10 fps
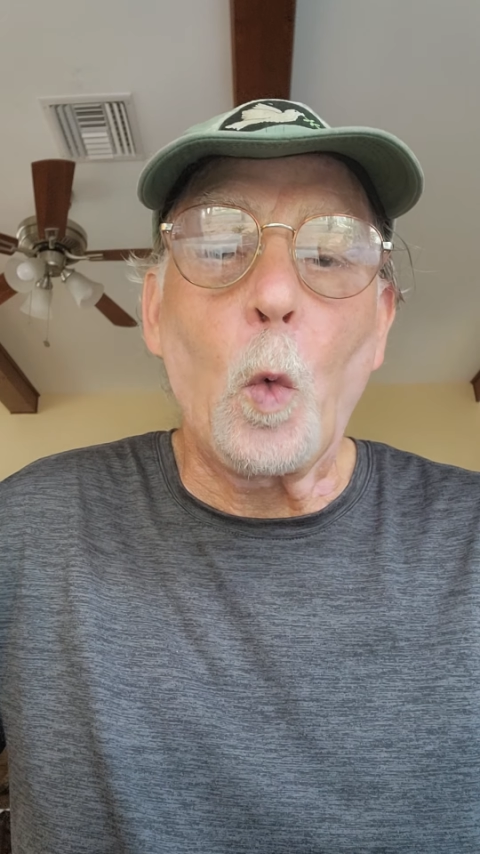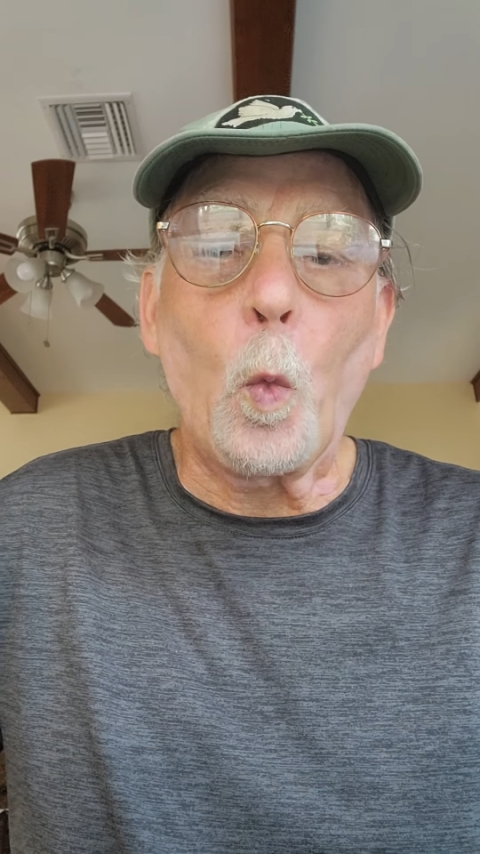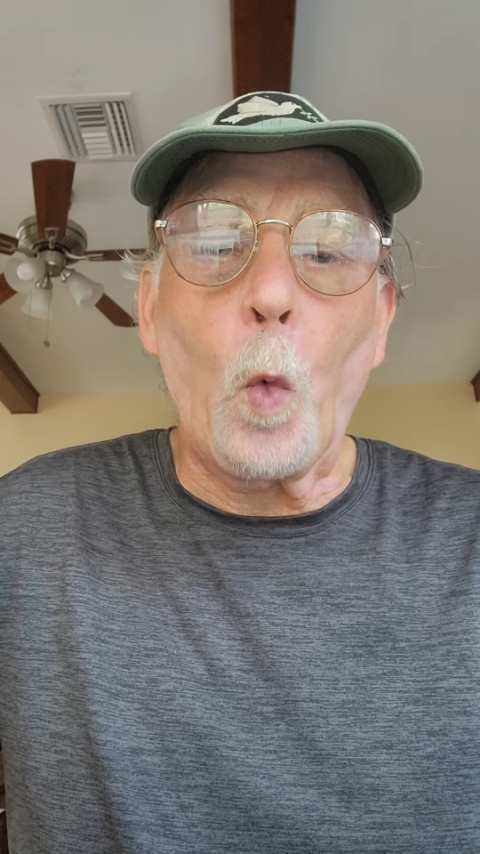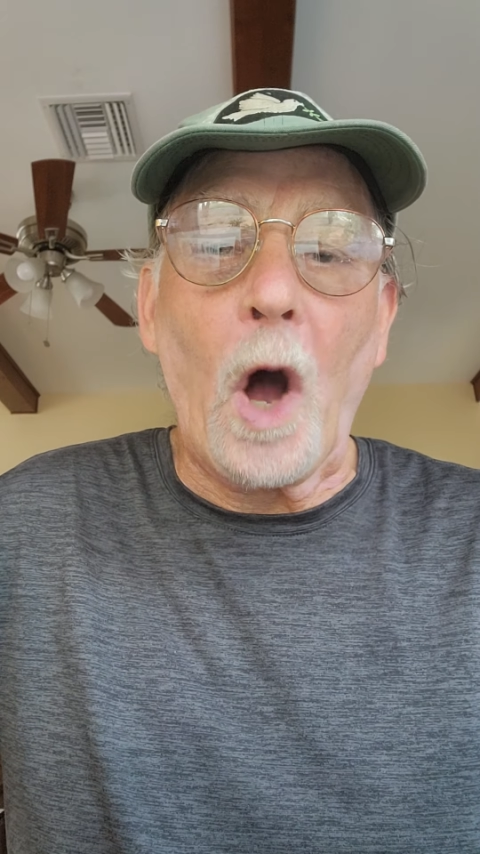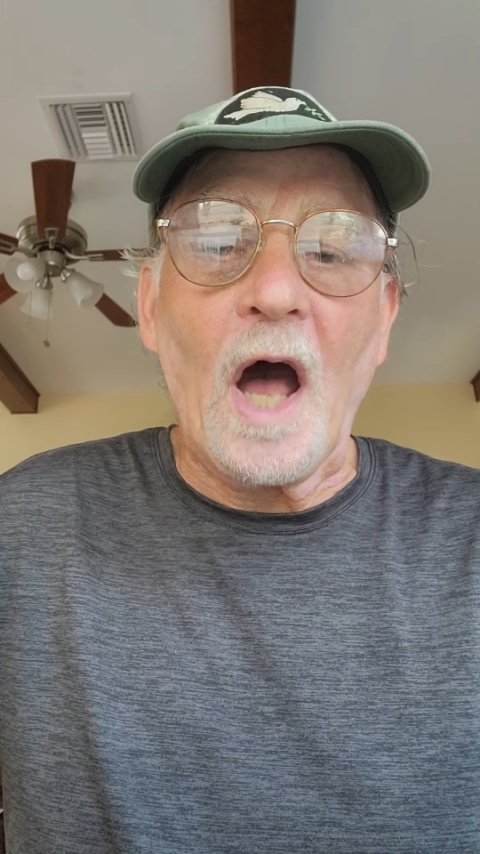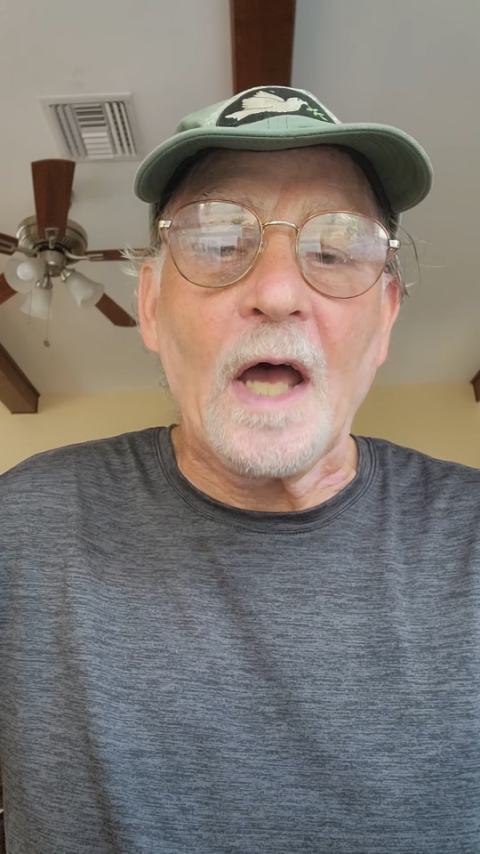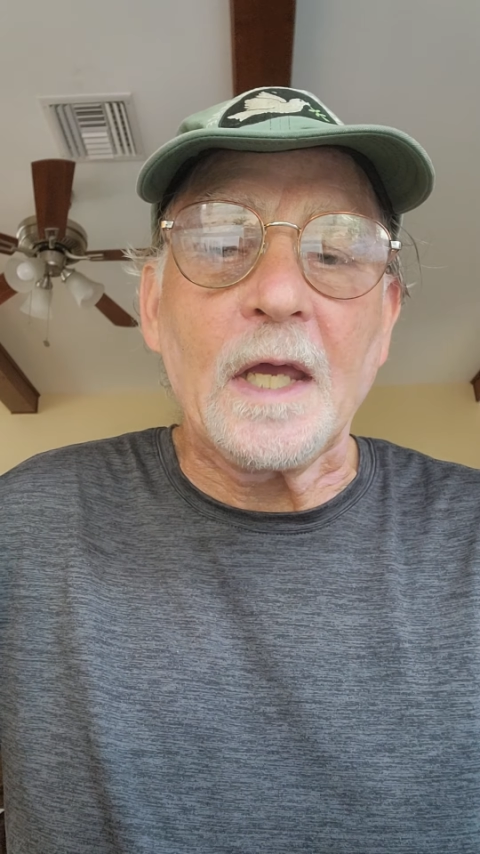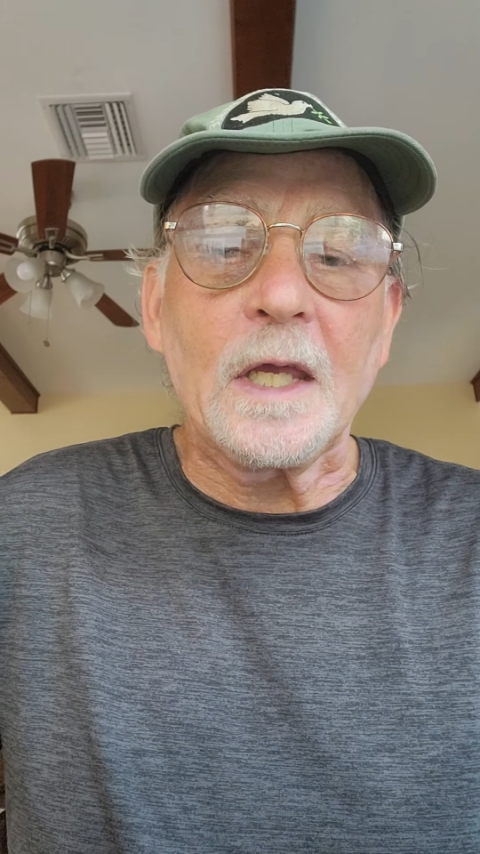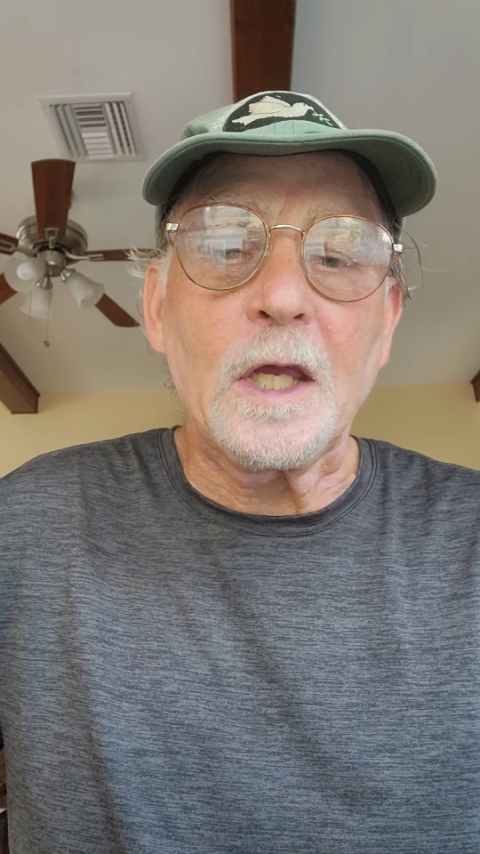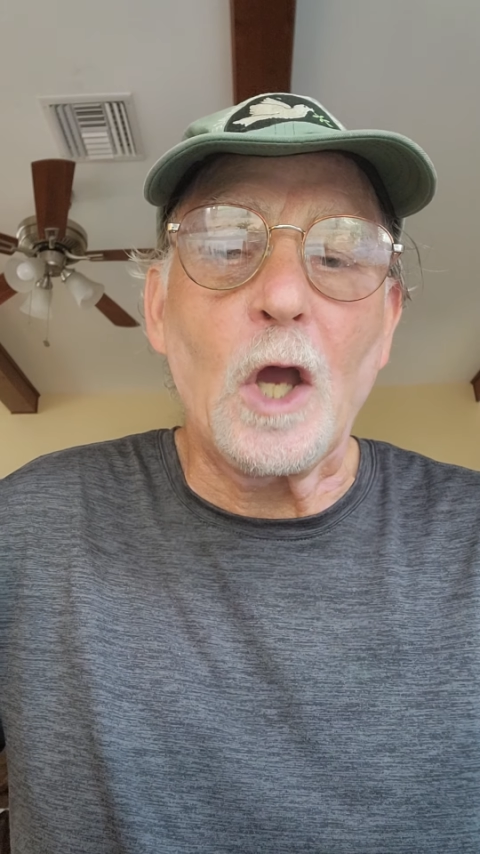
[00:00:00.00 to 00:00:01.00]

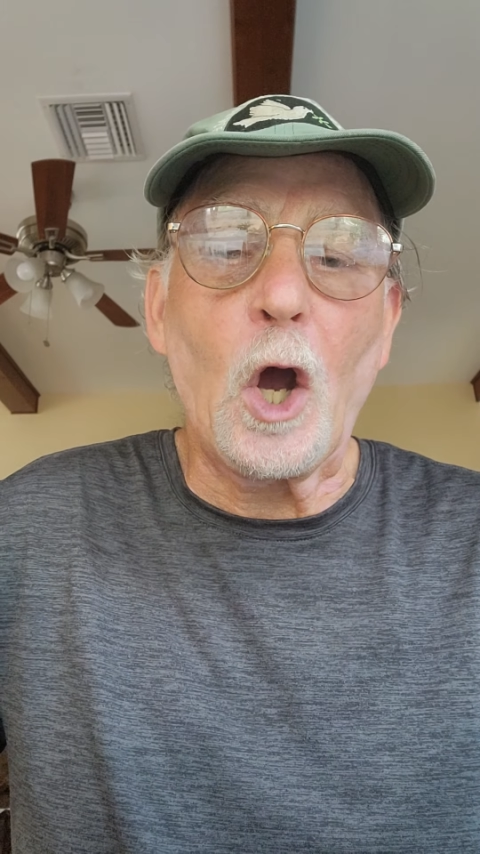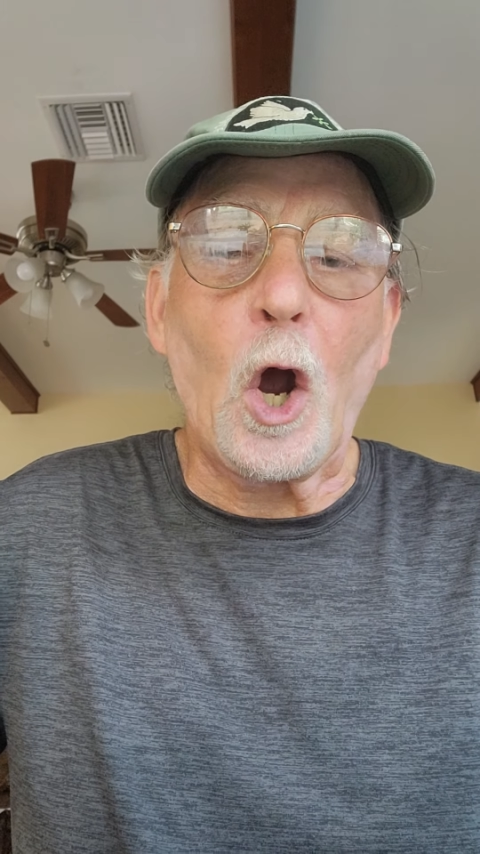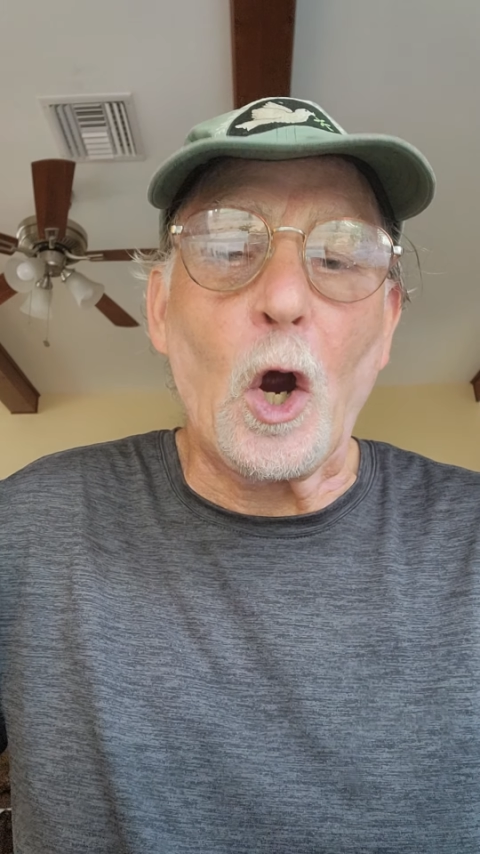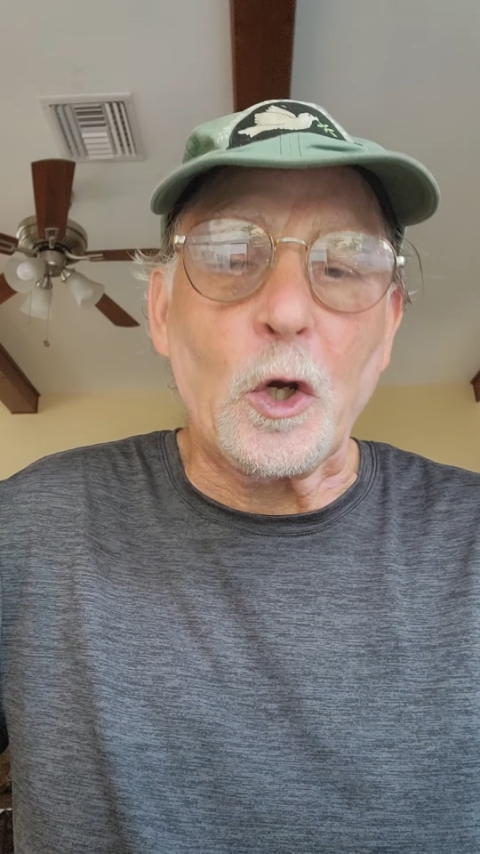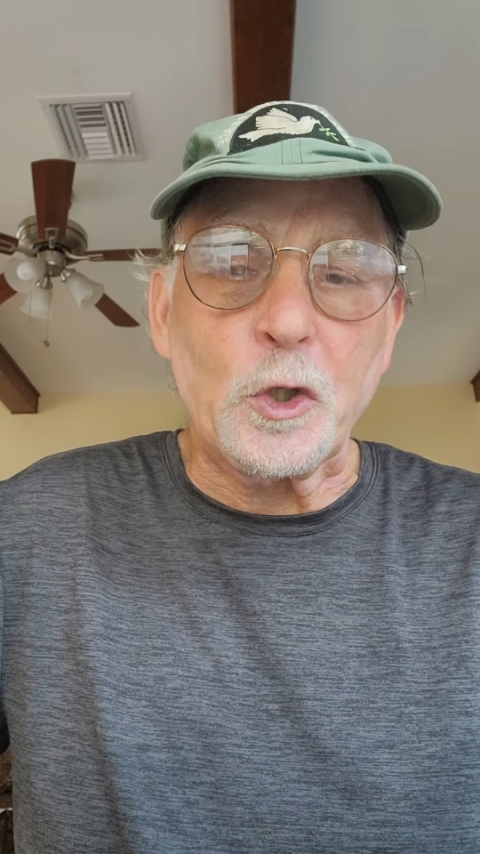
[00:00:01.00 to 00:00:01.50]
Why are